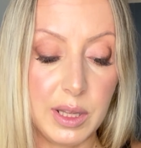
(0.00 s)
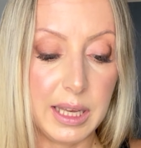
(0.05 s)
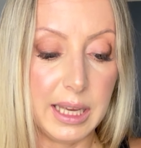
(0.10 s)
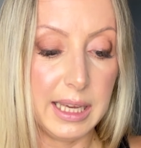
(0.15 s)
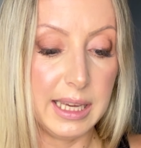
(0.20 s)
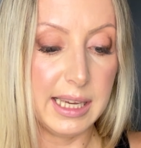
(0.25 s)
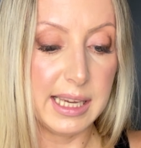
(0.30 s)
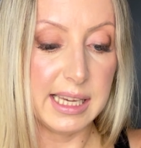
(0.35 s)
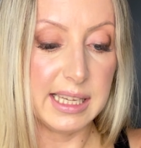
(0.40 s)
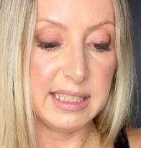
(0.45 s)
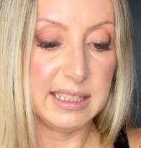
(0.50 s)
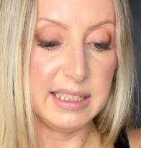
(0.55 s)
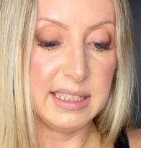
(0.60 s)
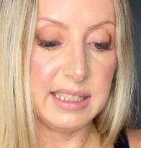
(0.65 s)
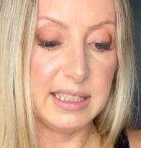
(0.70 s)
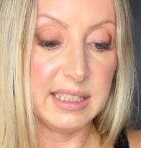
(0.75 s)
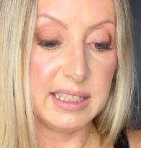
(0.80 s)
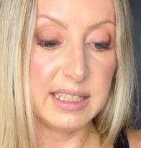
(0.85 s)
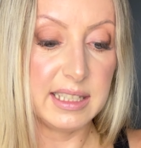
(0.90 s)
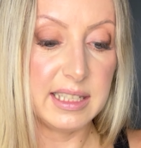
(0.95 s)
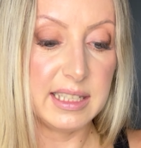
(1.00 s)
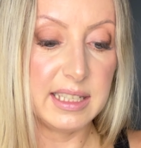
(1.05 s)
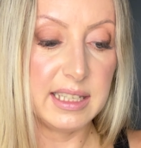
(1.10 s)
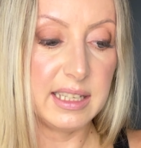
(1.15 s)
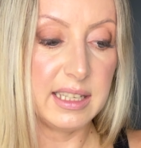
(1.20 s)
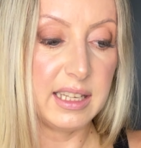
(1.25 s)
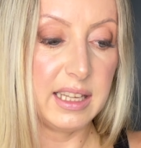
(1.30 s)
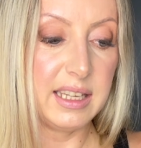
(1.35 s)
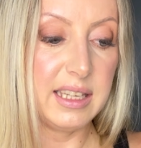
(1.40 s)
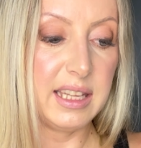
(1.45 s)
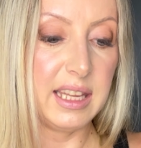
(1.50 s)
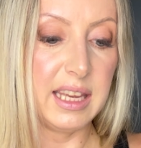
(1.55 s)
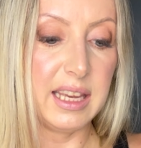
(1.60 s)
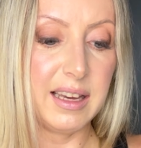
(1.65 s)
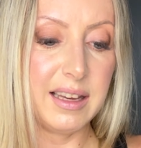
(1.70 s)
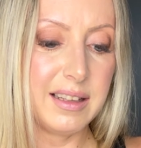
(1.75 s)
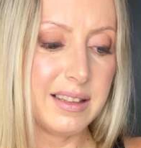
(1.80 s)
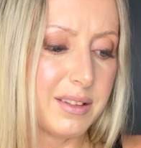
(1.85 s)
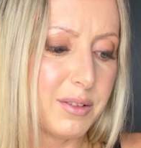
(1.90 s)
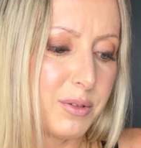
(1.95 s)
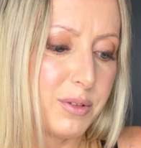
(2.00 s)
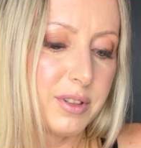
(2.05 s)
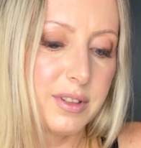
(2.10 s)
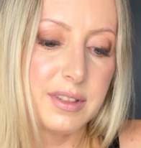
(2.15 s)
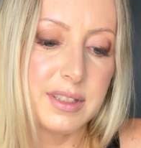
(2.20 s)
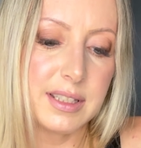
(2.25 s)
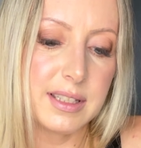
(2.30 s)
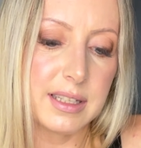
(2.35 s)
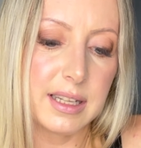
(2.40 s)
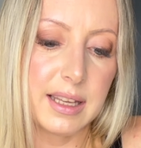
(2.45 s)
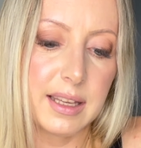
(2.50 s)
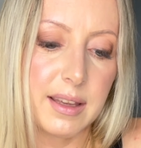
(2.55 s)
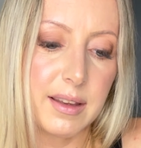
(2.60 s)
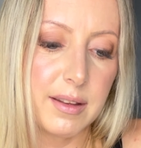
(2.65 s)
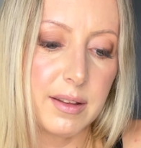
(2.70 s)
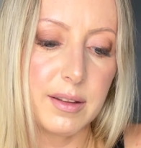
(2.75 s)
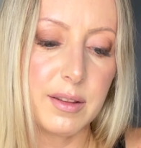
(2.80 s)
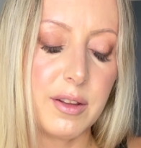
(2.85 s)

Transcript: and and yeah or it's like uh,